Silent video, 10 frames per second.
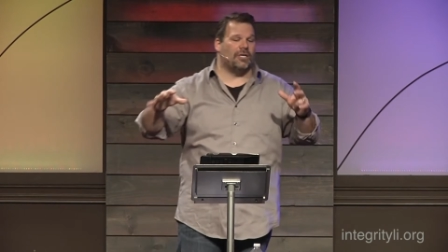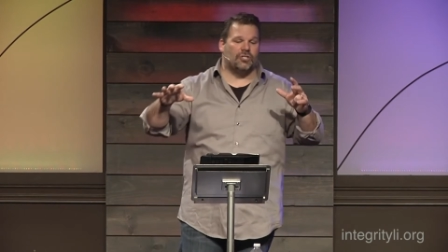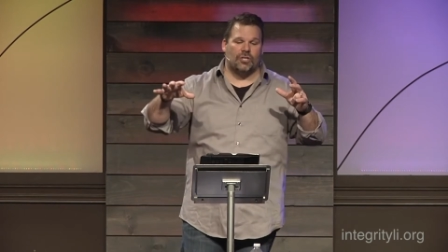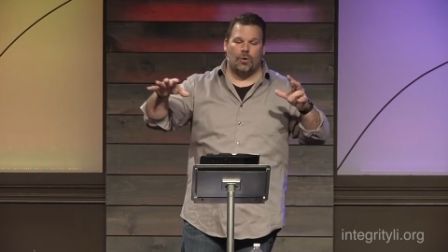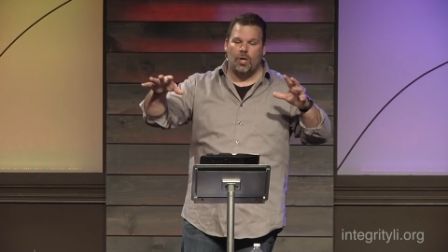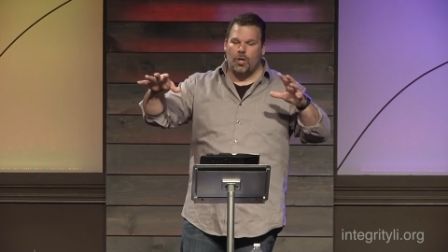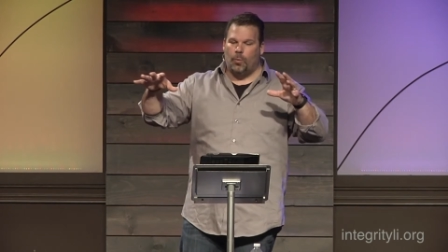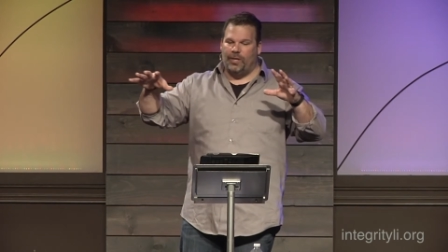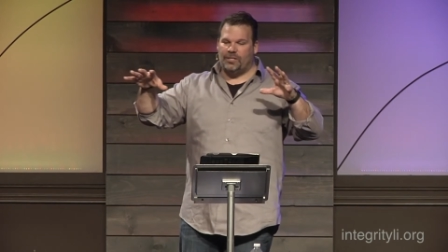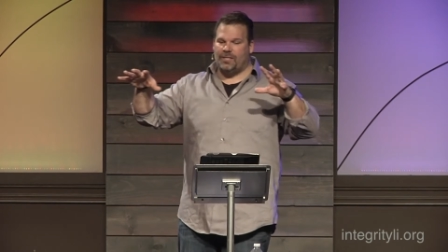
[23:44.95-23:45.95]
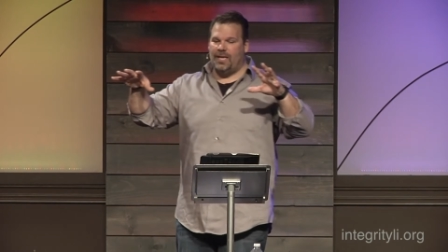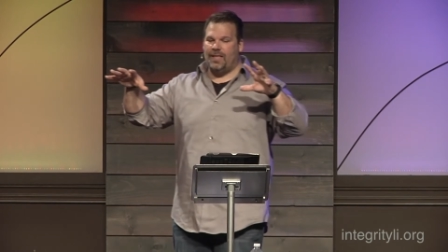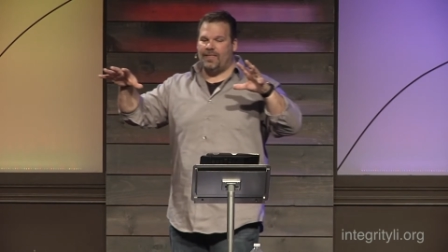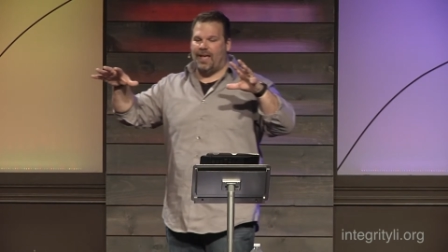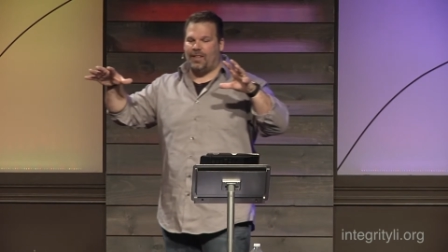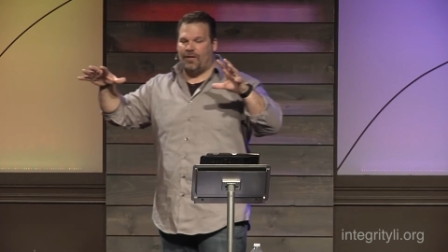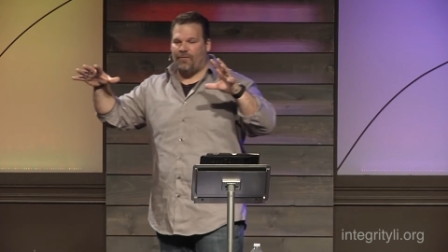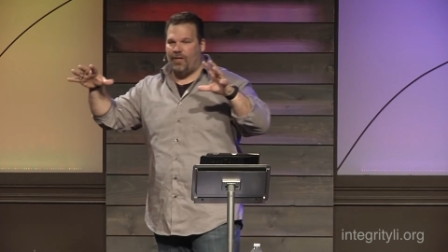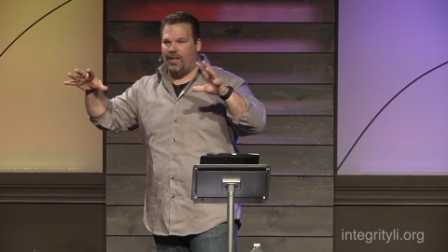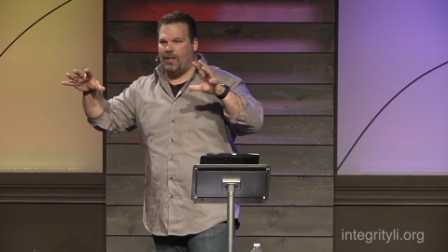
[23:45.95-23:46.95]
And so we see that the,
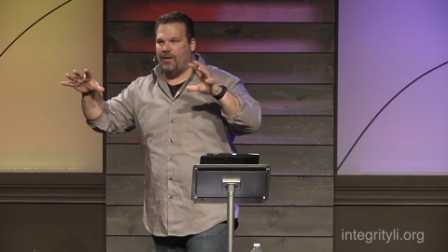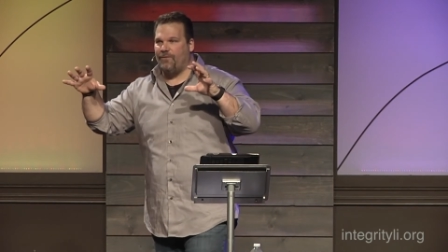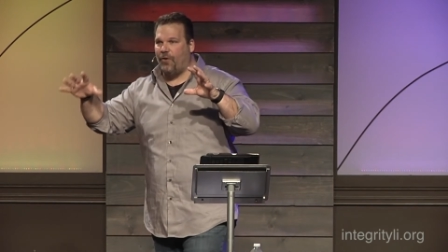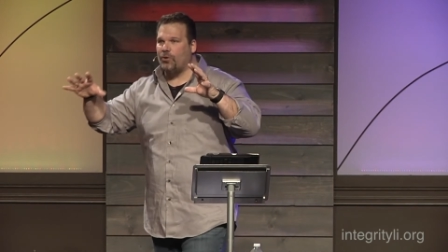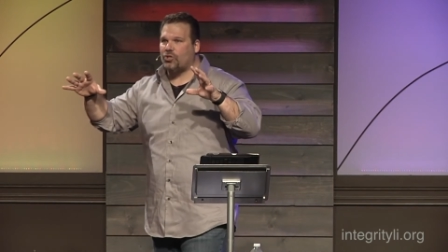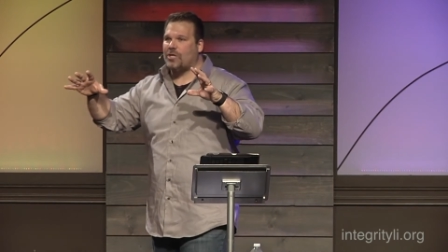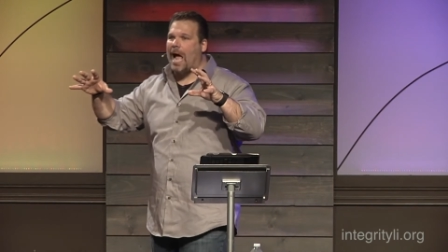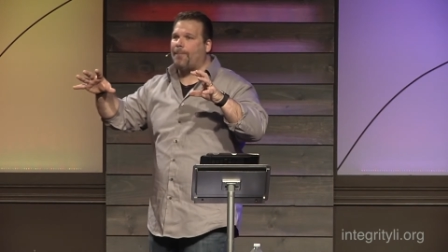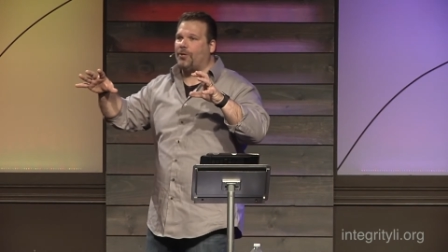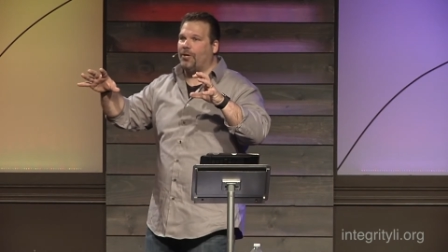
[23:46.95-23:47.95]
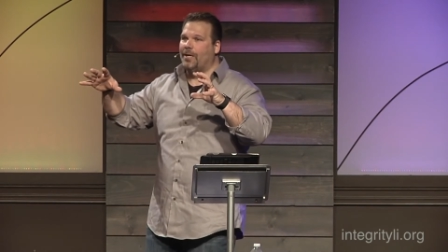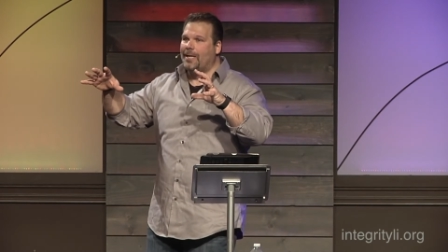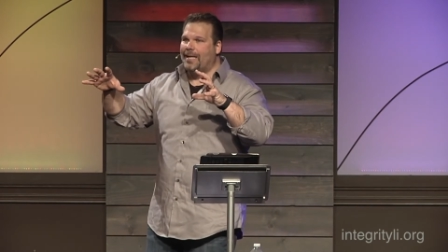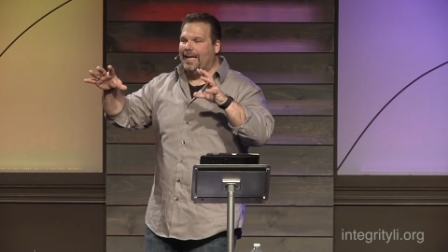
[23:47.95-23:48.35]
in the in first chapter,